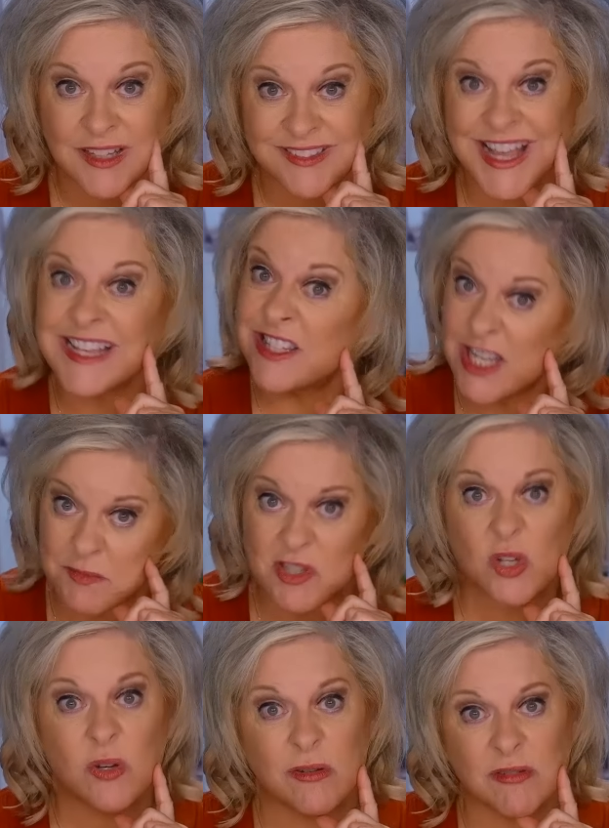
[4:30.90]
That's some
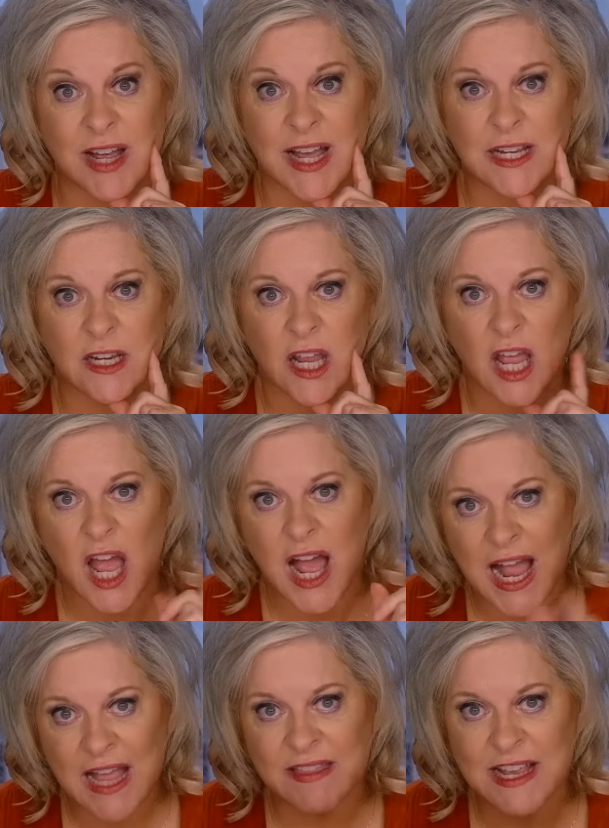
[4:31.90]
school, right?
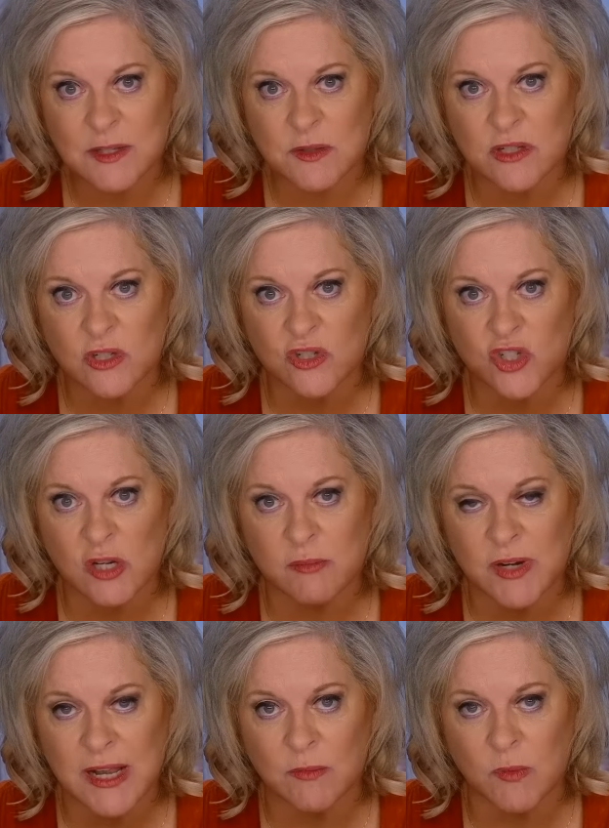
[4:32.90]
And that's where Sergio
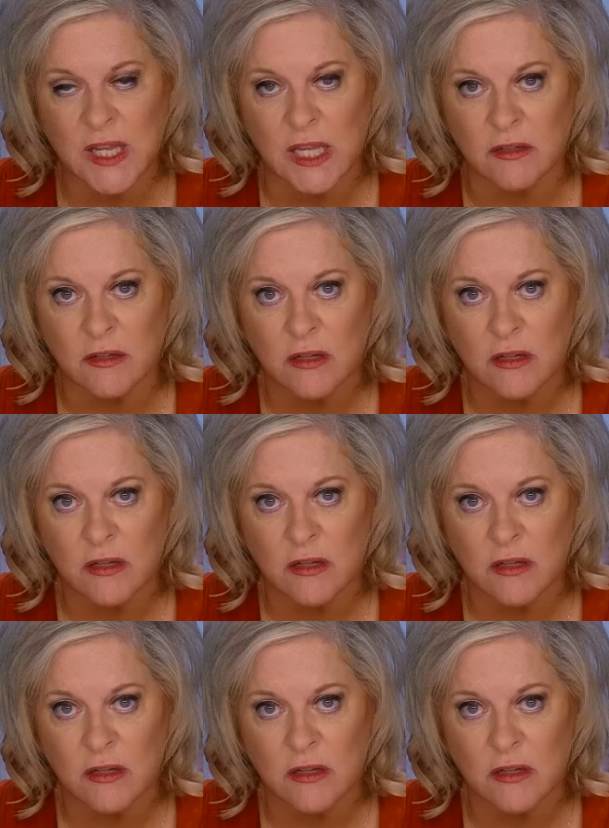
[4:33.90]
Brown went.